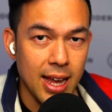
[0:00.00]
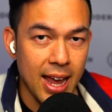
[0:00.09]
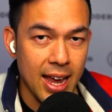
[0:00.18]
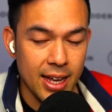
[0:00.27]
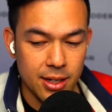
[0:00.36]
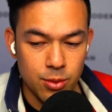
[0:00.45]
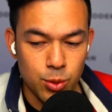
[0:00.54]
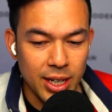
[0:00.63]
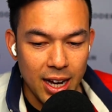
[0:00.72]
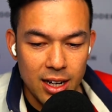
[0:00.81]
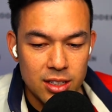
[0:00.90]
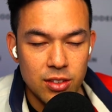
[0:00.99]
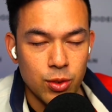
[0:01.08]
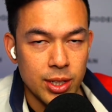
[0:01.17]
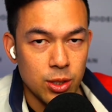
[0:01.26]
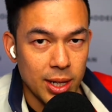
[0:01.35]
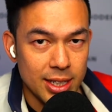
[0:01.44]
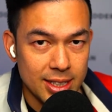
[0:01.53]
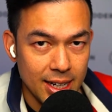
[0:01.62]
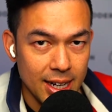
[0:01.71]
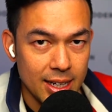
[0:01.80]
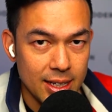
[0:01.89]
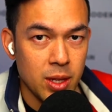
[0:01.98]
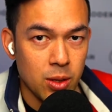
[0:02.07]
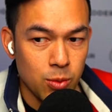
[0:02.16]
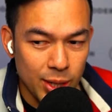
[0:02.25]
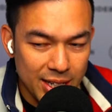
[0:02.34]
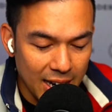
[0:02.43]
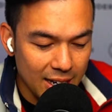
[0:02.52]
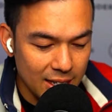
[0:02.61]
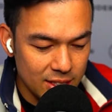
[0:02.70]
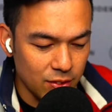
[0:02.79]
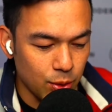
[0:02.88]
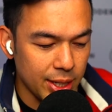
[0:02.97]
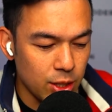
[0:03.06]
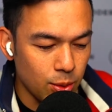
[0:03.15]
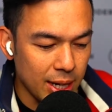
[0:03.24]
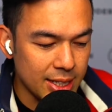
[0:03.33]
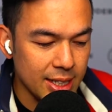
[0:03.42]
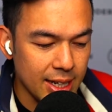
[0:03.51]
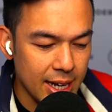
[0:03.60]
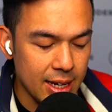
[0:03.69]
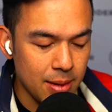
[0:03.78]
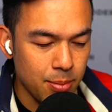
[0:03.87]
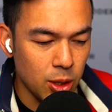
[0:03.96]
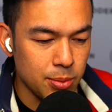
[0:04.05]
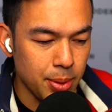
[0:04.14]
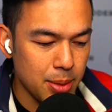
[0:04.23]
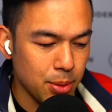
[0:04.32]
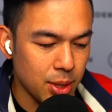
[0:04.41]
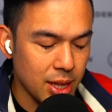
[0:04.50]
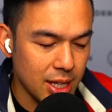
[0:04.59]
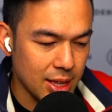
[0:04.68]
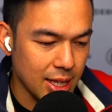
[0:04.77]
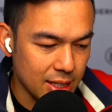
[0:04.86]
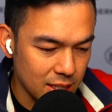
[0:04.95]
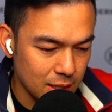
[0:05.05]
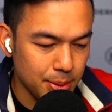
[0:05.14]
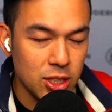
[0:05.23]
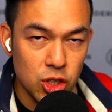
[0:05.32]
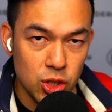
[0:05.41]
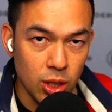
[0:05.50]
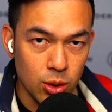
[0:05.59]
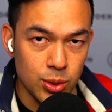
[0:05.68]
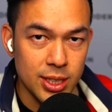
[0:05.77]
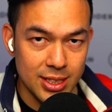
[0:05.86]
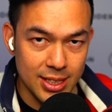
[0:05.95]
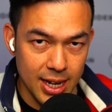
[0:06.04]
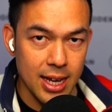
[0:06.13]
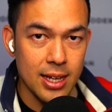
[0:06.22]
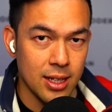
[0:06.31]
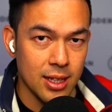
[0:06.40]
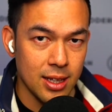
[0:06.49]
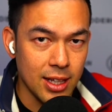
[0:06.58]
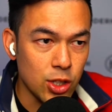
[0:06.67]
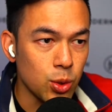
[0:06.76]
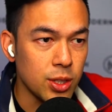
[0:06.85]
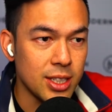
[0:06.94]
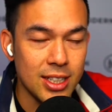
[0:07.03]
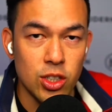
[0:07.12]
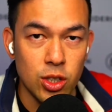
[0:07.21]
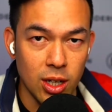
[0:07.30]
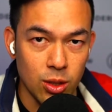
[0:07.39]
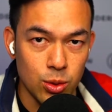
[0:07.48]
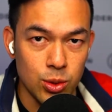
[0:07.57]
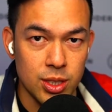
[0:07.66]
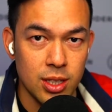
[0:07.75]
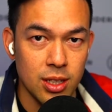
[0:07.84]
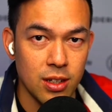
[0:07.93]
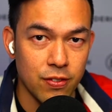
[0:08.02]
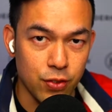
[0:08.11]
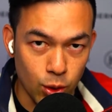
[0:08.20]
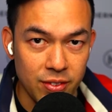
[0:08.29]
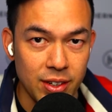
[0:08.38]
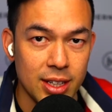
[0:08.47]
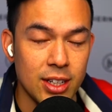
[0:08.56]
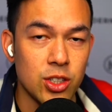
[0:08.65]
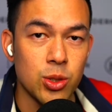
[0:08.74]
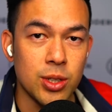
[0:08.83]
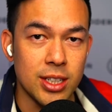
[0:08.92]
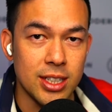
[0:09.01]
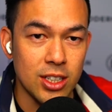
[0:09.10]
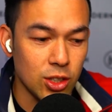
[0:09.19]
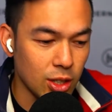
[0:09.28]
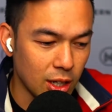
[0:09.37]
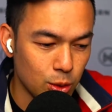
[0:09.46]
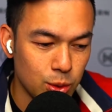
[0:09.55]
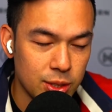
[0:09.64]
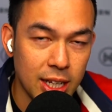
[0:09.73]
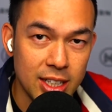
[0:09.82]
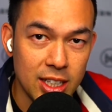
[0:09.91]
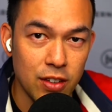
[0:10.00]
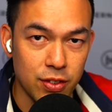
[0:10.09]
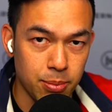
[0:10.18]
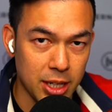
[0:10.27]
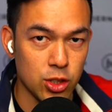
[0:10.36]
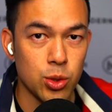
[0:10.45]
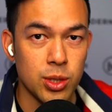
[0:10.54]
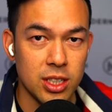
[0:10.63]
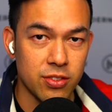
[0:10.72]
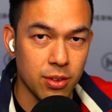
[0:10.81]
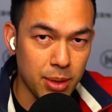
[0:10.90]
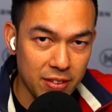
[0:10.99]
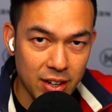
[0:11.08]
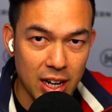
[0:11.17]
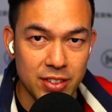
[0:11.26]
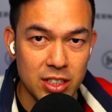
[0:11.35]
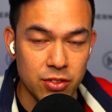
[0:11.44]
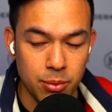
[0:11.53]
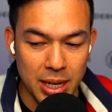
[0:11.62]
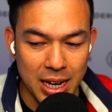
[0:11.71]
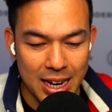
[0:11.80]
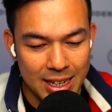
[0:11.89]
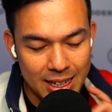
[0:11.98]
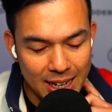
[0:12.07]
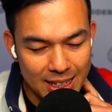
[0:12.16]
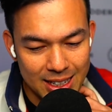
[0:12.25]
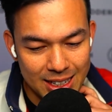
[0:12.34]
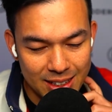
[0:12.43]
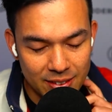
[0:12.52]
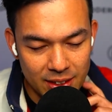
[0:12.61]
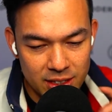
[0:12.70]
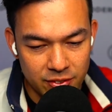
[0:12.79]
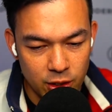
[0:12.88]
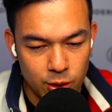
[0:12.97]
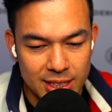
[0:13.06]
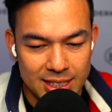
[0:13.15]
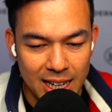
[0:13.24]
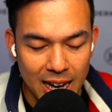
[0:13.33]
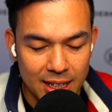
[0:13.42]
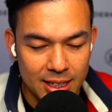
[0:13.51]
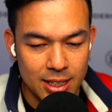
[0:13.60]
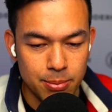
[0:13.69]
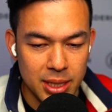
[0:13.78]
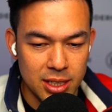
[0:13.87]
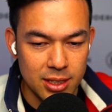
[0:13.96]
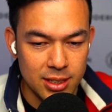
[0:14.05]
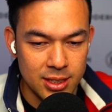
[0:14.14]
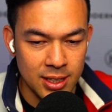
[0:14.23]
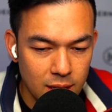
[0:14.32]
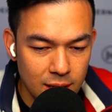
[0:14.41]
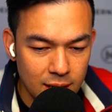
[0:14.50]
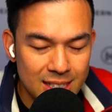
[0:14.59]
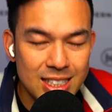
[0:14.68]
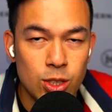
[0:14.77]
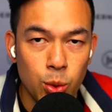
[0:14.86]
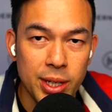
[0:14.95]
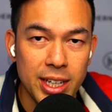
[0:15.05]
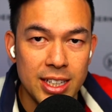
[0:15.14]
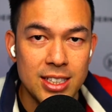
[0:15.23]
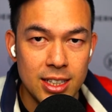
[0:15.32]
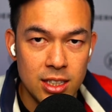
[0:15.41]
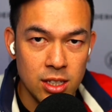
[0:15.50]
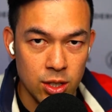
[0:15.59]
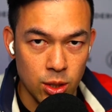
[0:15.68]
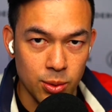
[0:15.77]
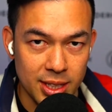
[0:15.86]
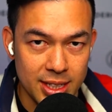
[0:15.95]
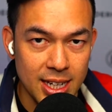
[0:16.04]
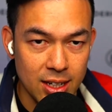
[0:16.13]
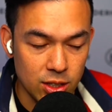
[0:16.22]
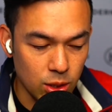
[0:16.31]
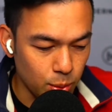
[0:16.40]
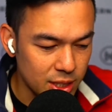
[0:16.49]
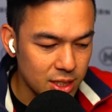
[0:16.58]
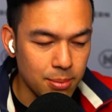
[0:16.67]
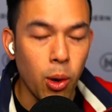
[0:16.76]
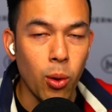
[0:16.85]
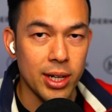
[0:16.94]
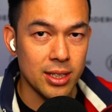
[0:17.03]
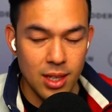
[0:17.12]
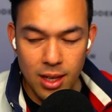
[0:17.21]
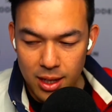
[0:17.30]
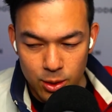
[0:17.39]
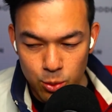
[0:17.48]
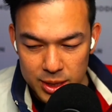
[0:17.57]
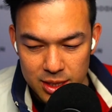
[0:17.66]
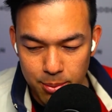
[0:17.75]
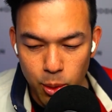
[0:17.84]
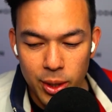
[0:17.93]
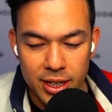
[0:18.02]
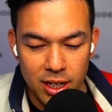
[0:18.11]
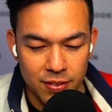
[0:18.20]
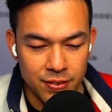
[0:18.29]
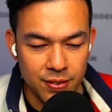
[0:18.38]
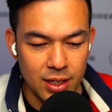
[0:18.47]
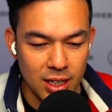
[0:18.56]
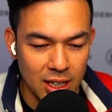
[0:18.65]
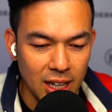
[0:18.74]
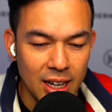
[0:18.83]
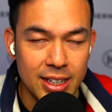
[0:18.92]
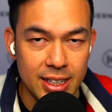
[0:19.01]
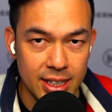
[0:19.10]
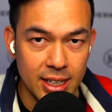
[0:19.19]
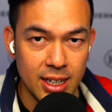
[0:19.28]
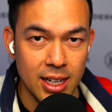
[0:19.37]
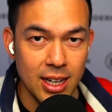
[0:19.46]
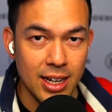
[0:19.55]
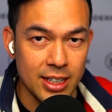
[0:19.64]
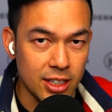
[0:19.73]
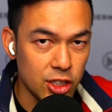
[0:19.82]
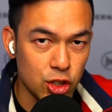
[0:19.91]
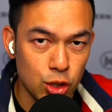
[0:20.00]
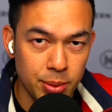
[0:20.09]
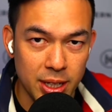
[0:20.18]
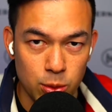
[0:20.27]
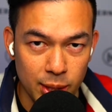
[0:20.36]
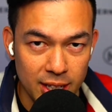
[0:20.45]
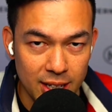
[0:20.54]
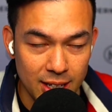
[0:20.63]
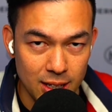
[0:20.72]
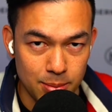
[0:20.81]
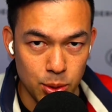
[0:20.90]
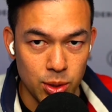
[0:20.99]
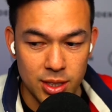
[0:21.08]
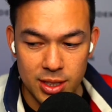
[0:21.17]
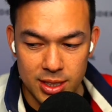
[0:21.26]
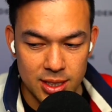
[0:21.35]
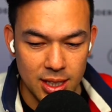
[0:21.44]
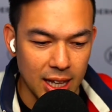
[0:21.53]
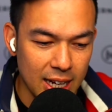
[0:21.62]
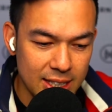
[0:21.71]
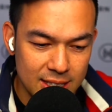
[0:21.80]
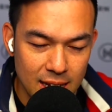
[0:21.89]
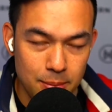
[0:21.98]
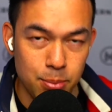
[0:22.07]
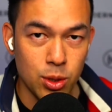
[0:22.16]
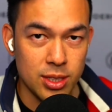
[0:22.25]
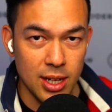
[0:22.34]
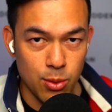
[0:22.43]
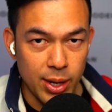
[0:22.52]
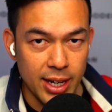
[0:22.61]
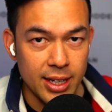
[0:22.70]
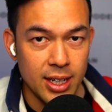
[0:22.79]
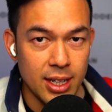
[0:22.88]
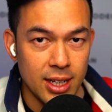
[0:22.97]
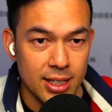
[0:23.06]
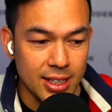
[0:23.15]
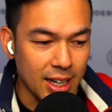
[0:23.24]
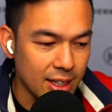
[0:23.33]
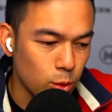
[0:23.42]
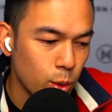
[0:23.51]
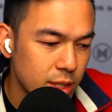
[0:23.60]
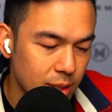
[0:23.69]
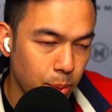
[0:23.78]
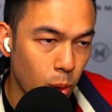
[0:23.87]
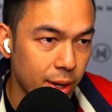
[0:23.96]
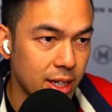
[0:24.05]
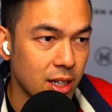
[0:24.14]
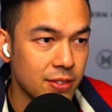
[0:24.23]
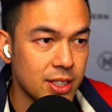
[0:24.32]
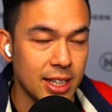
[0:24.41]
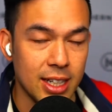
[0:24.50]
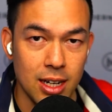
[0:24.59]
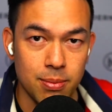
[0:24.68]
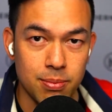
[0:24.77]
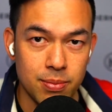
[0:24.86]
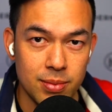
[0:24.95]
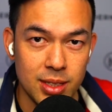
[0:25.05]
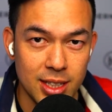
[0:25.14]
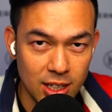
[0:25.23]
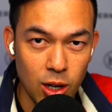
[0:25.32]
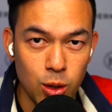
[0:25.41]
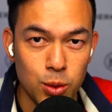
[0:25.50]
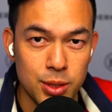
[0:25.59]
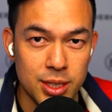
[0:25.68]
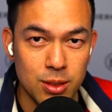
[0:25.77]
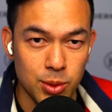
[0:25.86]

And regardless of where you are today, and most people think that just because you're losing today, that you'll continue to lose forever, that you'll continue to lose a year from now, 2 years from now, 5 years from now. And it's very disheartening, because it's so easy to throw in the towel and go, what's the point? Like, what's the point of learning and consuming and reading another book? Because the last 10 books I read did nothing. What's the point of setting up goals?